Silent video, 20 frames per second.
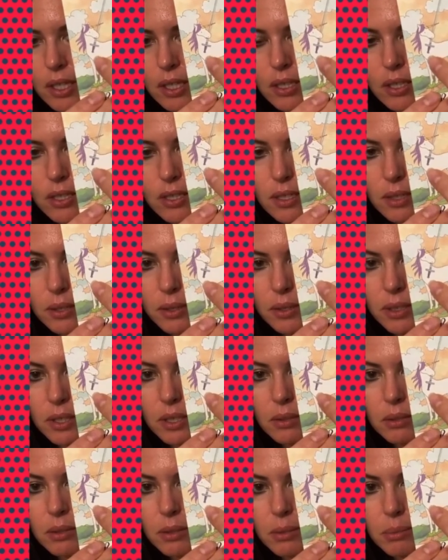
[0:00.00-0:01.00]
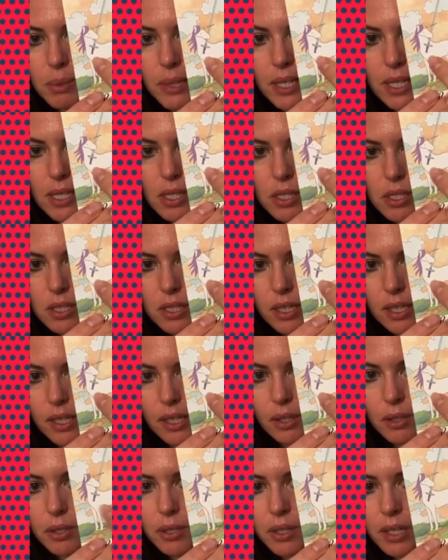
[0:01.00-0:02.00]
this little cute little page is
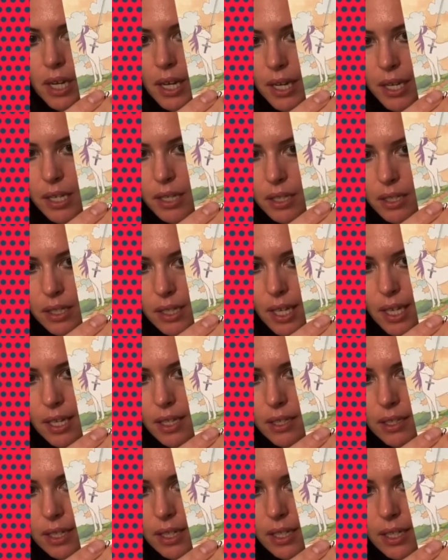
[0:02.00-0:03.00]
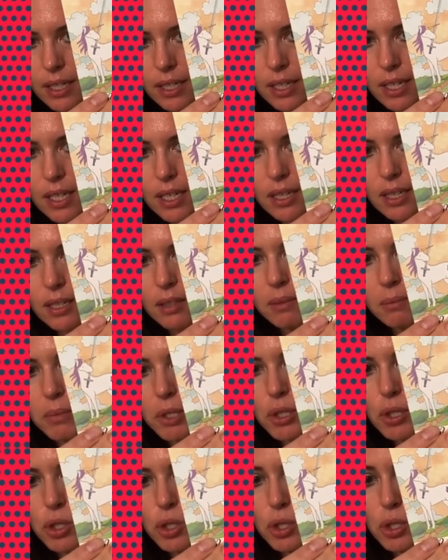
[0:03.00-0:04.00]
like, could I, can I? And the
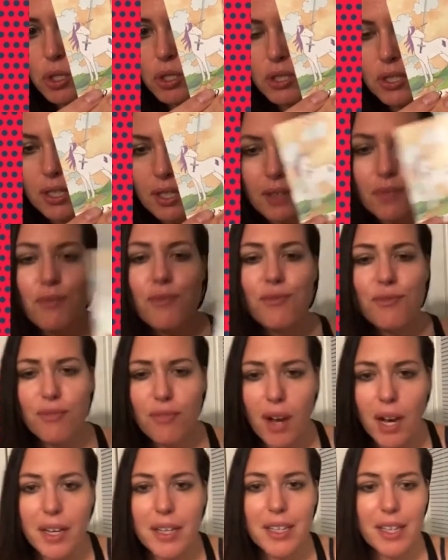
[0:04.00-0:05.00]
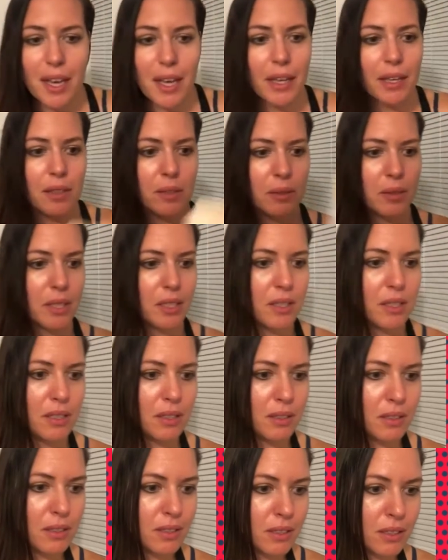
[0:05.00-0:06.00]
Magician is like, fuck yeah, you
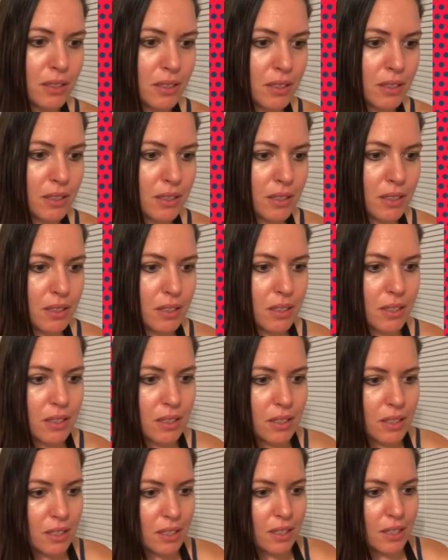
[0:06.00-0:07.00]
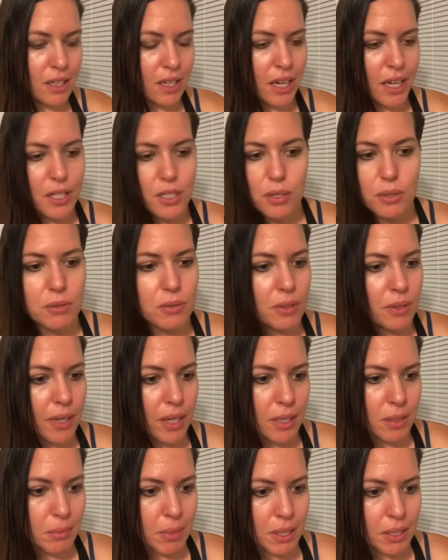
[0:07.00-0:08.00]
can. I don't know how
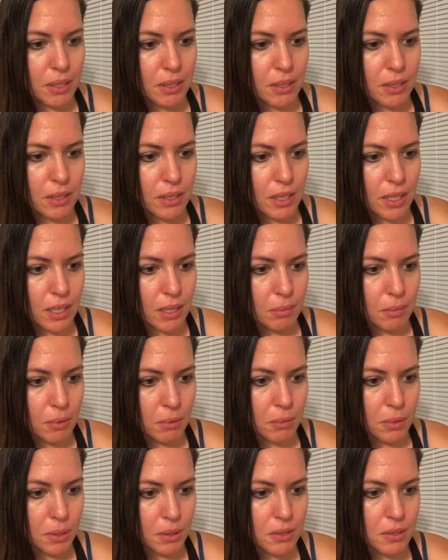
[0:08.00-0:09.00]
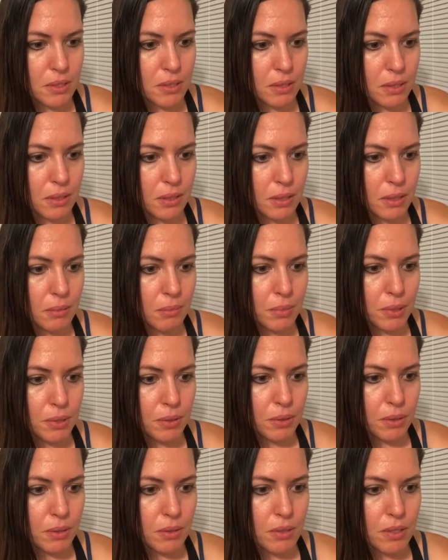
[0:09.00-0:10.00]
to make camera works on the
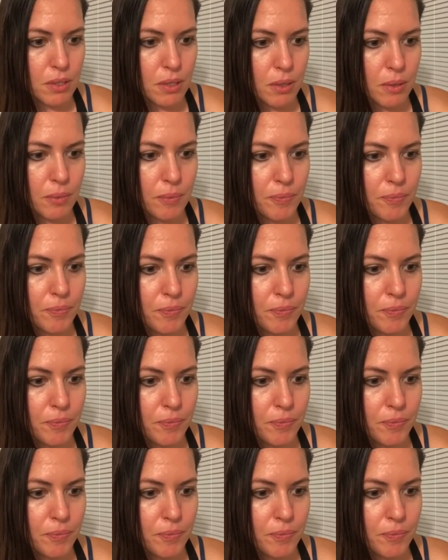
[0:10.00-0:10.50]
computer, so